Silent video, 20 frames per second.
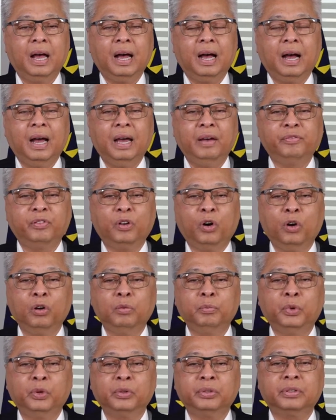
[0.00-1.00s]
I have
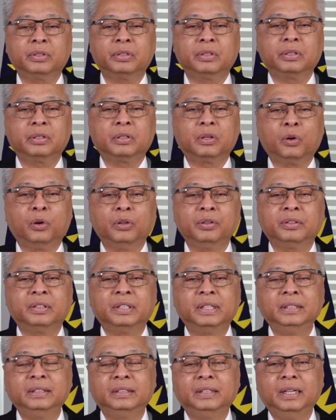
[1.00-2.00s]
almost
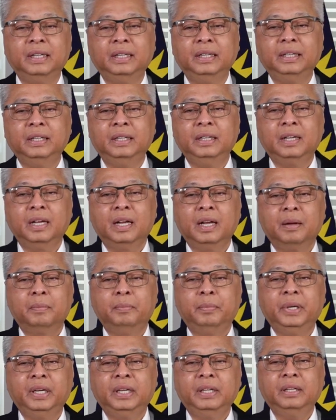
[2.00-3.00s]
constantly
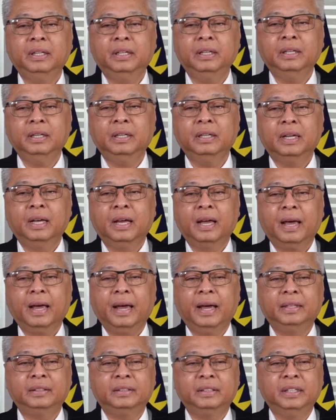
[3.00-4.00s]
been
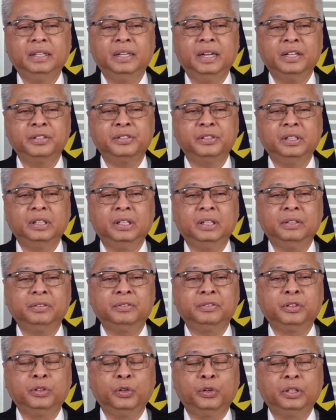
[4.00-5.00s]
at the National
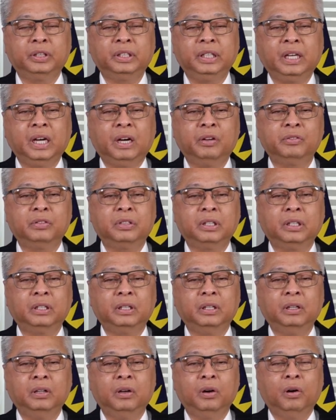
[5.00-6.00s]
Security
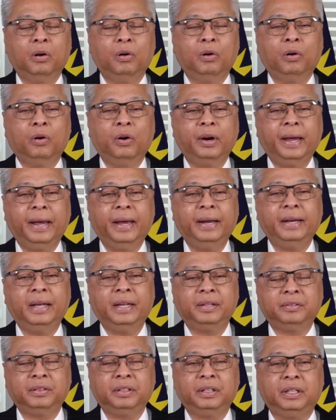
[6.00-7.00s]
Council, or
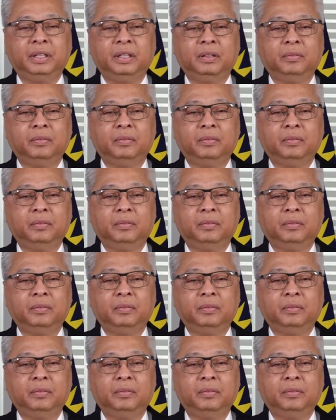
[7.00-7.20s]
NSC.